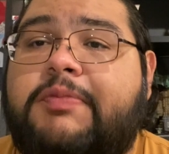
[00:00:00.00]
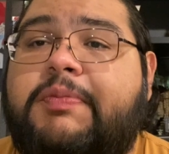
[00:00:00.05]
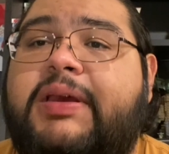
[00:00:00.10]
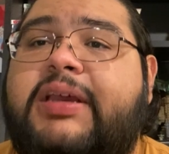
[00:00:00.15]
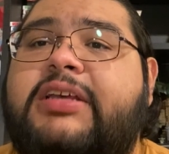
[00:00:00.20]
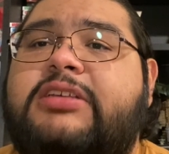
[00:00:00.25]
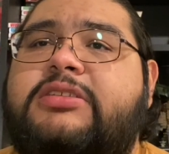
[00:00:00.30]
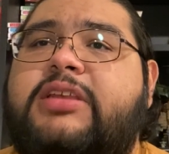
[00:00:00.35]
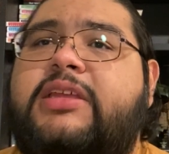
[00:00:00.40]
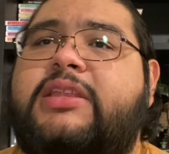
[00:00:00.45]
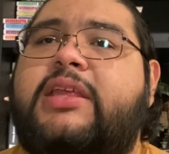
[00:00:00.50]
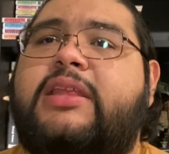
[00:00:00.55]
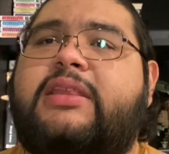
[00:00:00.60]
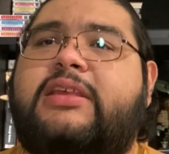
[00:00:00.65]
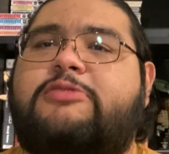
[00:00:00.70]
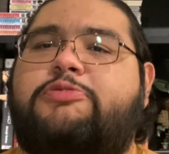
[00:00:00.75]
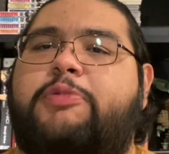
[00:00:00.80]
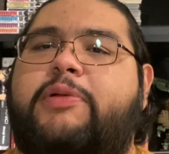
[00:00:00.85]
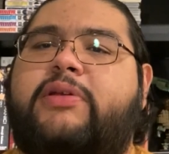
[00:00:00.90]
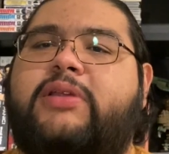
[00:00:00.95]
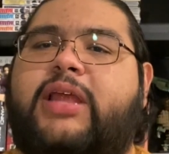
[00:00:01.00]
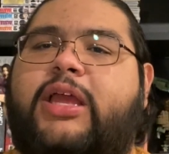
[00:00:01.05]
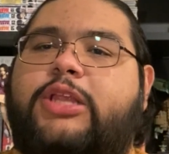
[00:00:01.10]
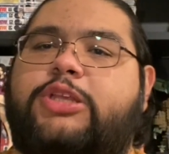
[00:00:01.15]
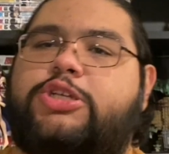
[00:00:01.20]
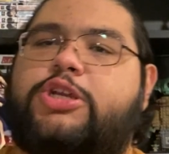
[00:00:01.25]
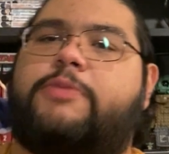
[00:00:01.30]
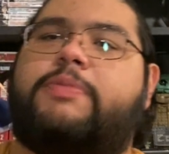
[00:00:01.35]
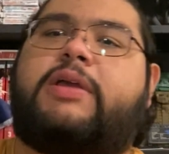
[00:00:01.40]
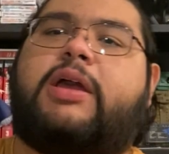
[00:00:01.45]
because they did this weird like
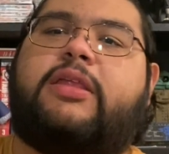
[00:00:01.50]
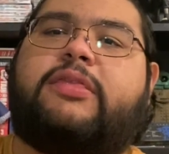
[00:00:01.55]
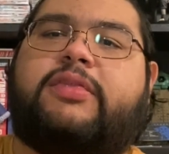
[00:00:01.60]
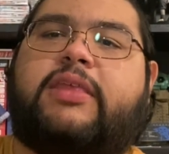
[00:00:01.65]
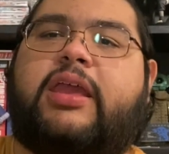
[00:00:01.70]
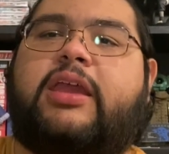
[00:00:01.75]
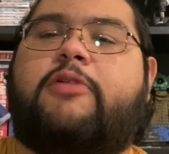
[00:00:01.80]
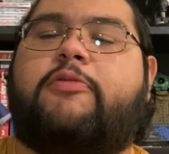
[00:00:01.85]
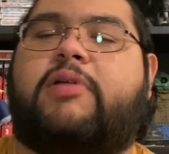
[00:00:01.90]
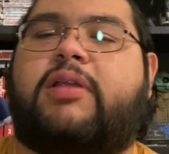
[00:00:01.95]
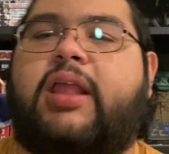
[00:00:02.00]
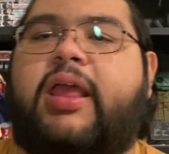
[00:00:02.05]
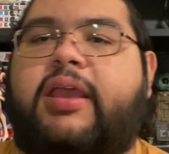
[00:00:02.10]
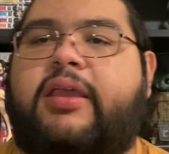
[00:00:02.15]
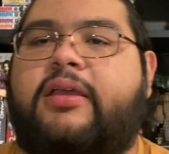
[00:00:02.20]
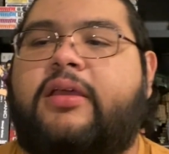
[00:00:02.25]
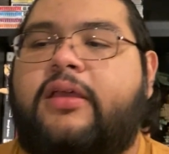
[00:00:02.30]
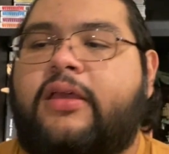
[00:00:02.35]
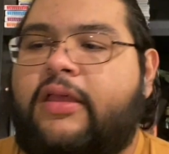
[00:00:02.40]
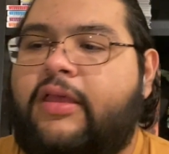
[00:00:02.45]
jump cut thing where like,